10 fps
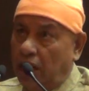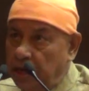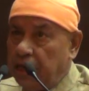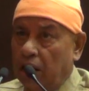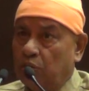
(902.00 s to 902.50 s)

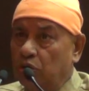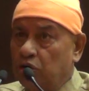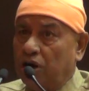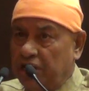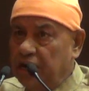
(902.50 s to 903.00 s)
India
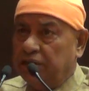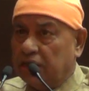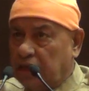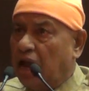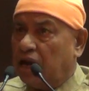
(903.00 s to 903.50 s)
could not
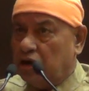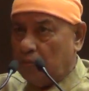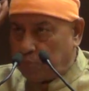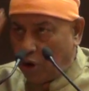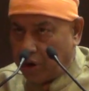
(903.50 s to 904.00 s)
hit the
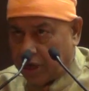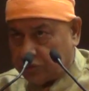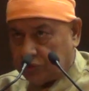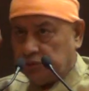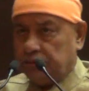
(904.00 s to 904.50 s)
target of
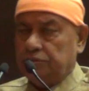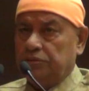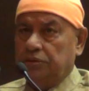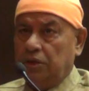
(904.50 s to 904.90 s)
progress